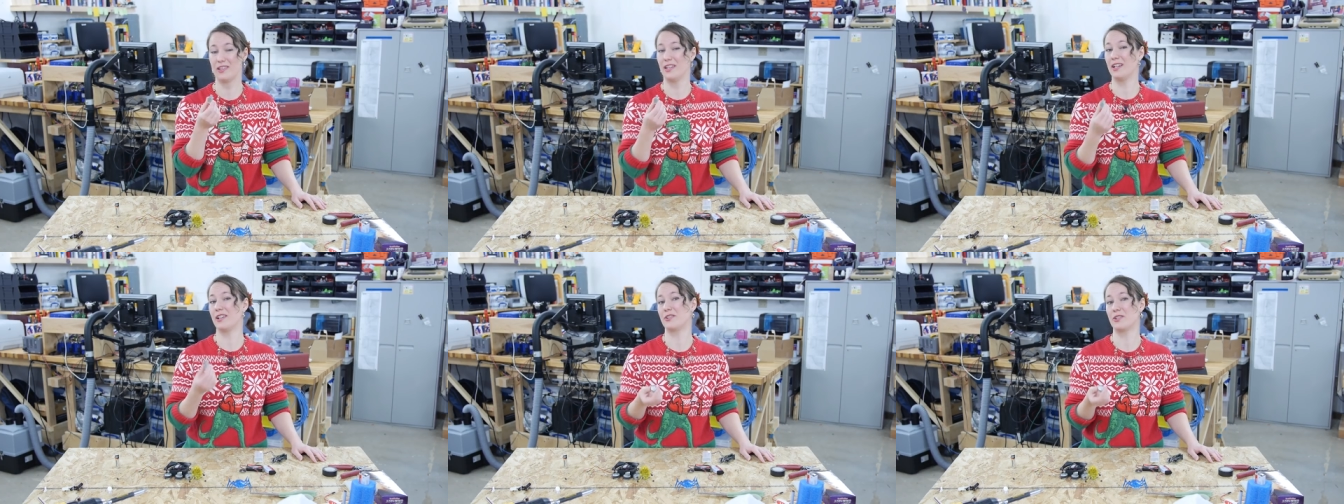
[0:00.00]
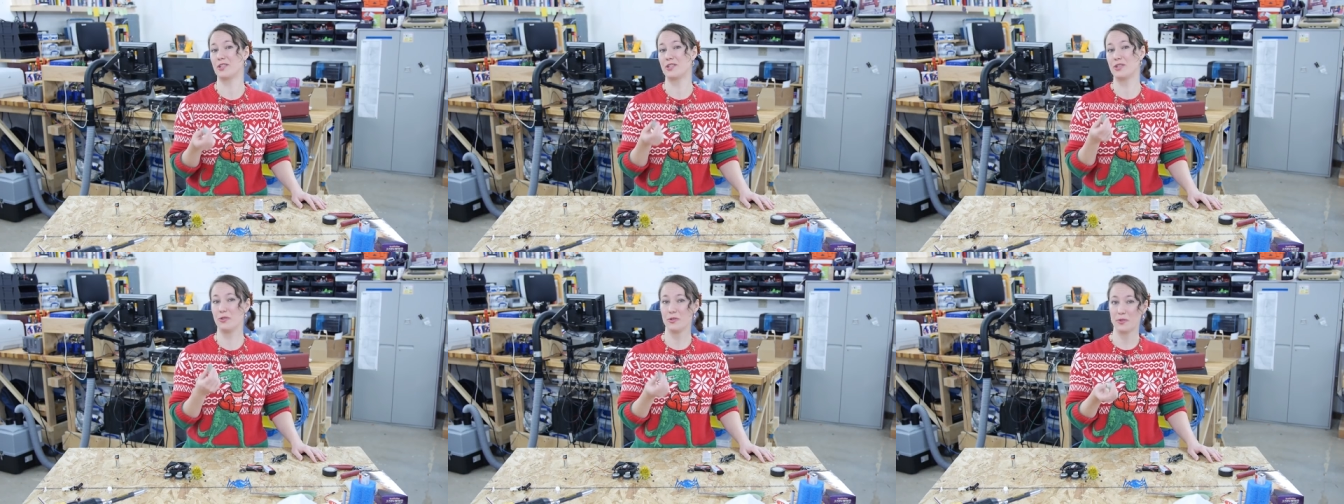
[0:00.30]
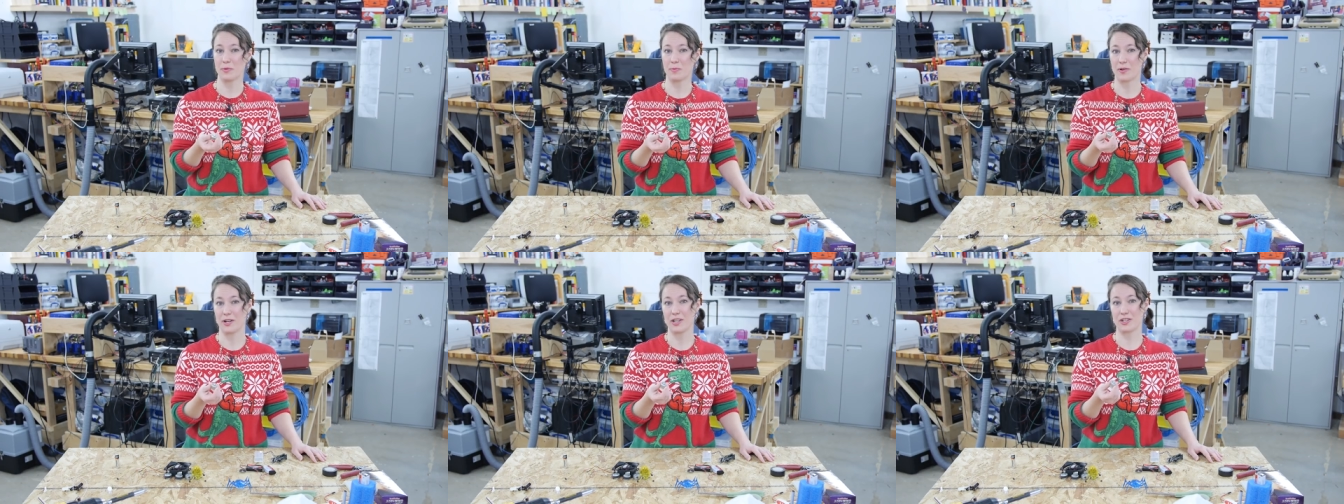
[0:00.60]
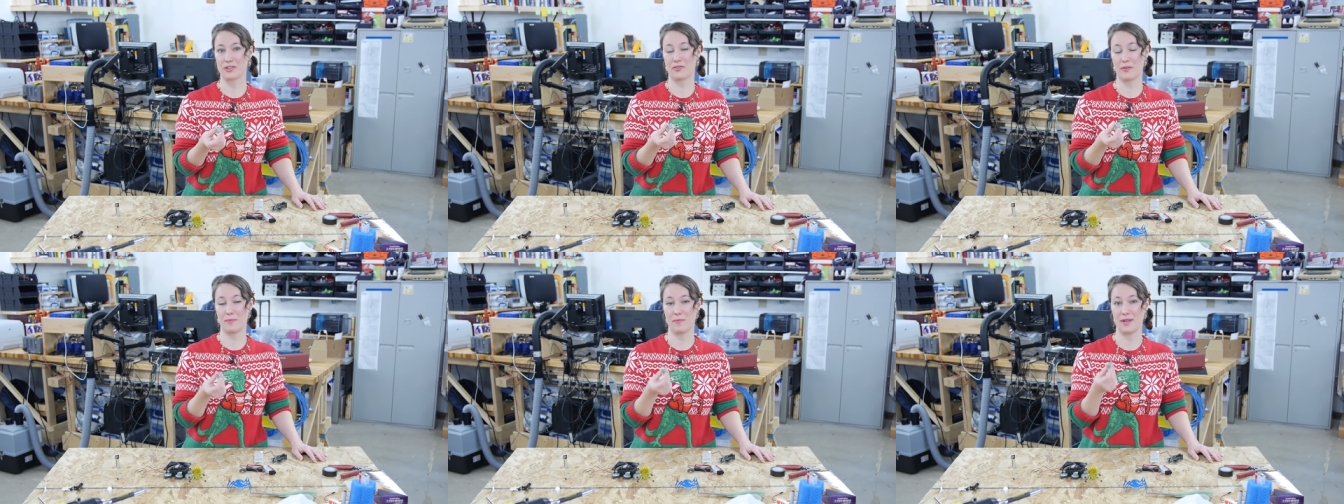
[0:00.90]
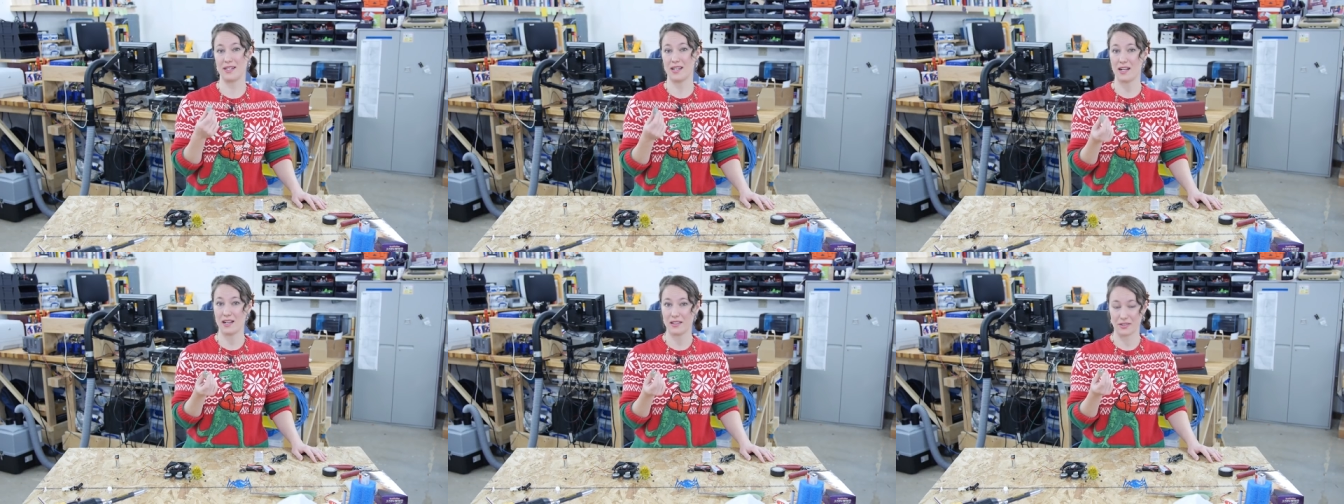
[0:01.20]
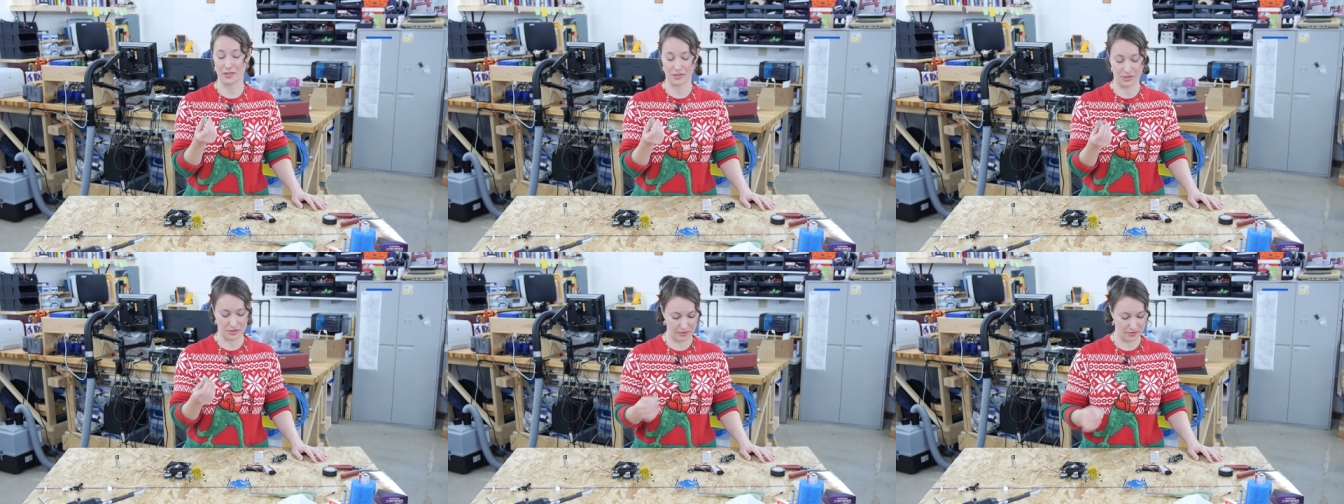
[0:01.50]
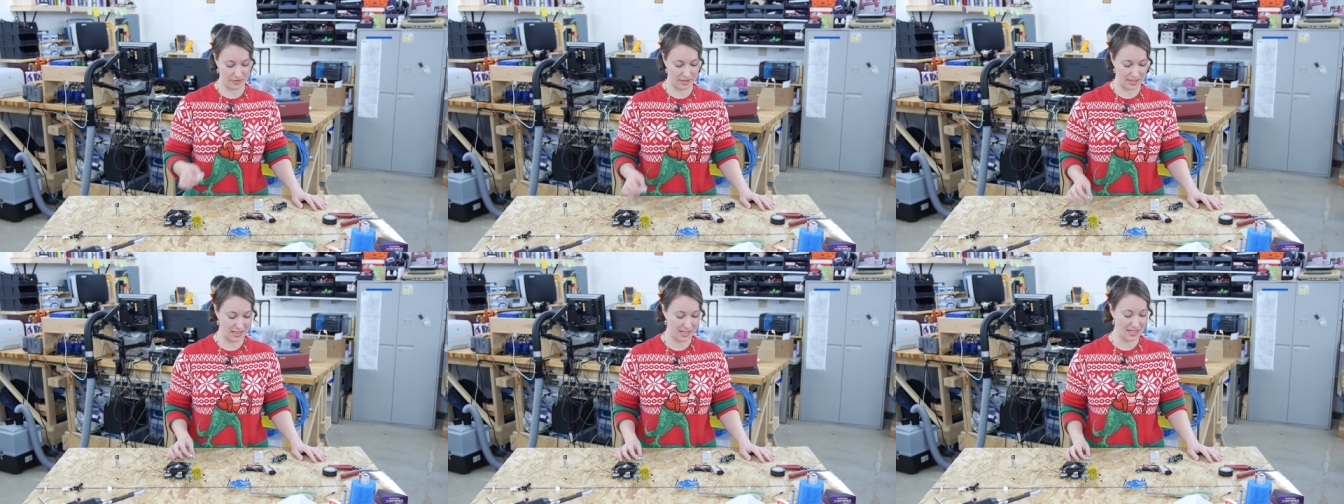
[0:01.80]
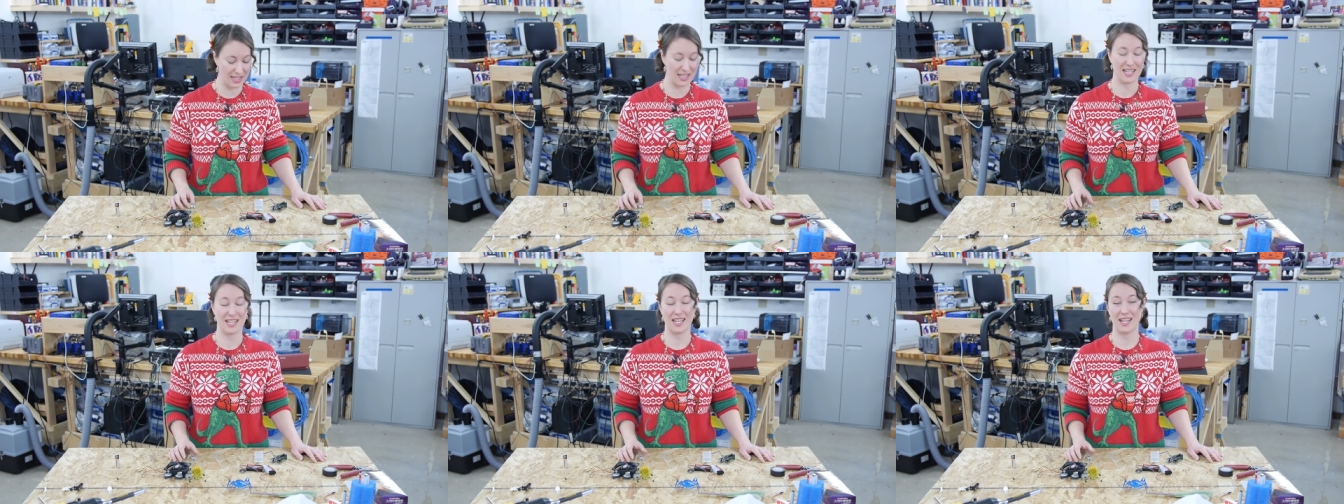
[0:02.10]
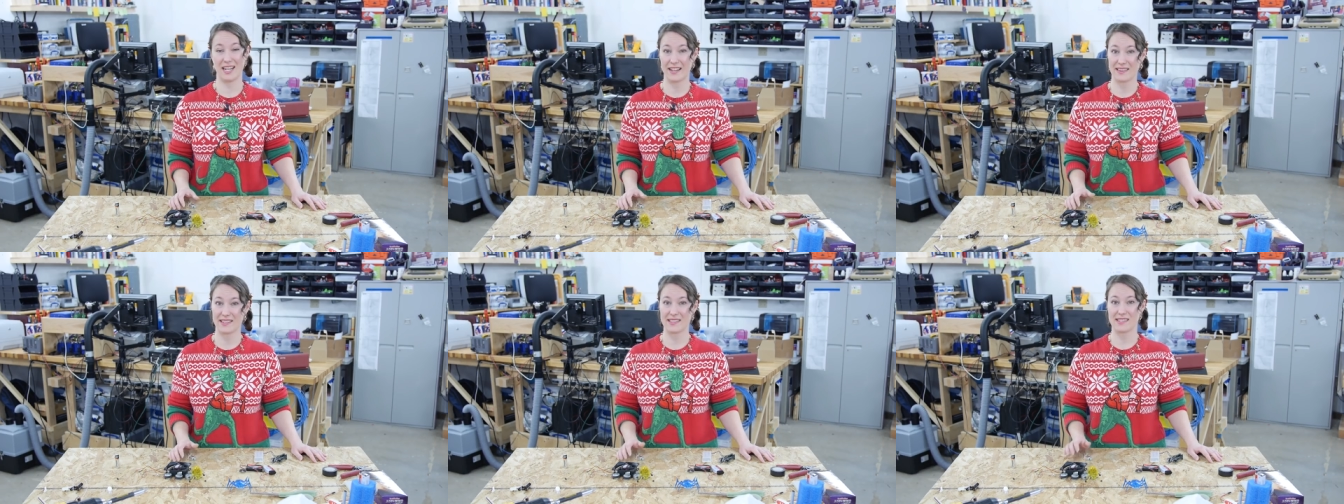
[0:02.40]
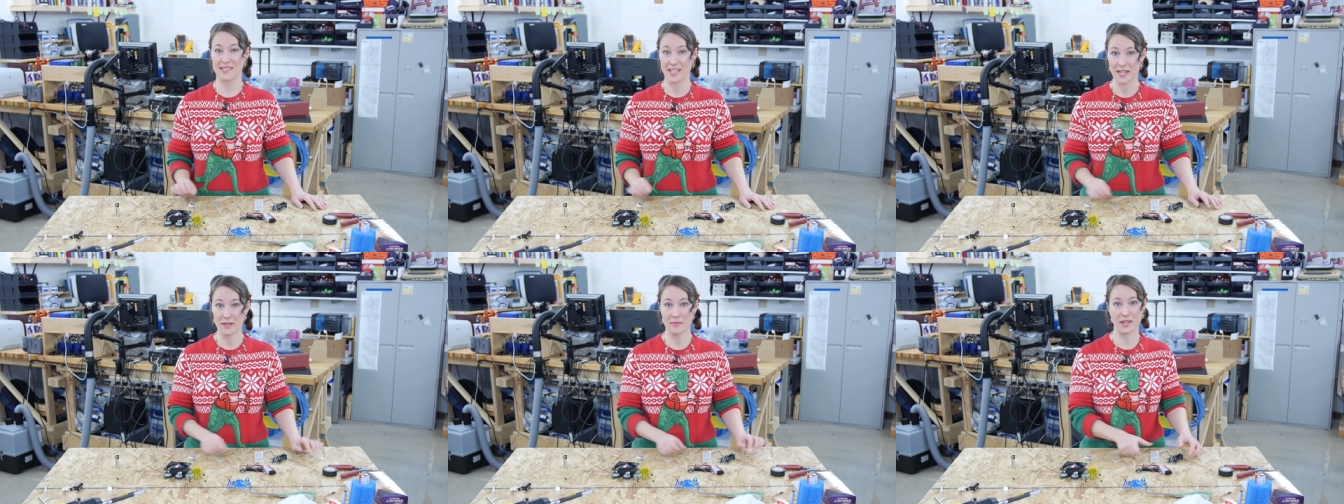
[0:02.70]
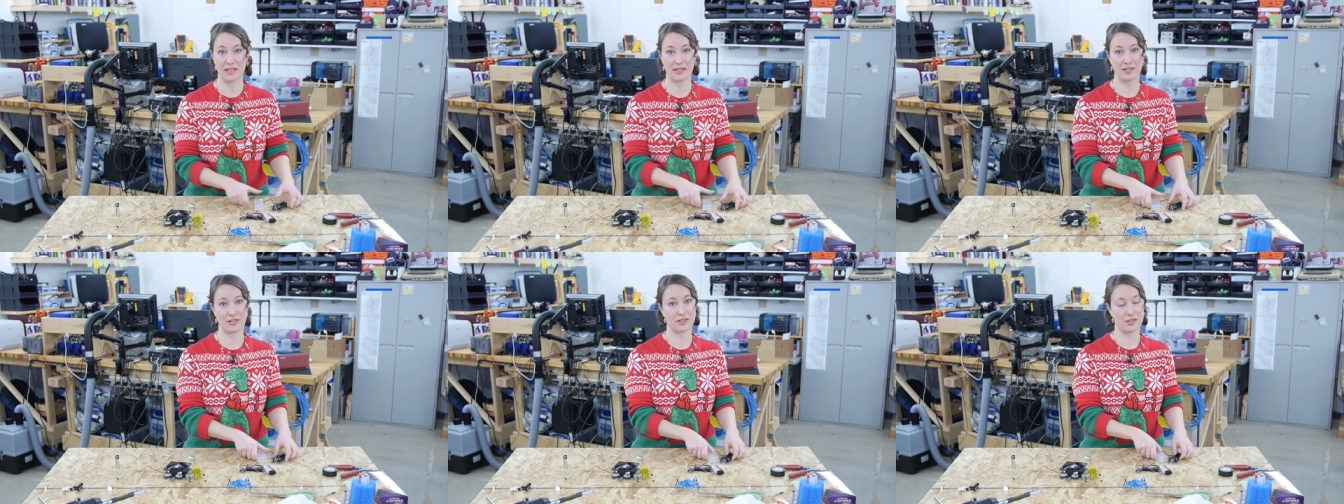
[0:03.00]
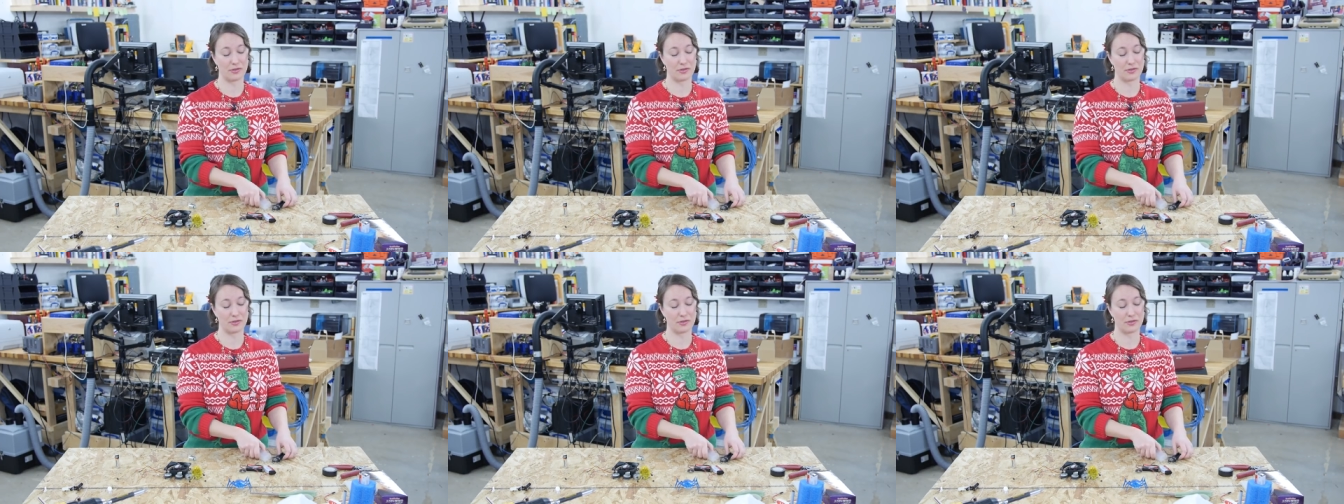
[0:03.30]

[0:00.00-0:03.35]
electric toothbrush from my dollar store, and at the same dollar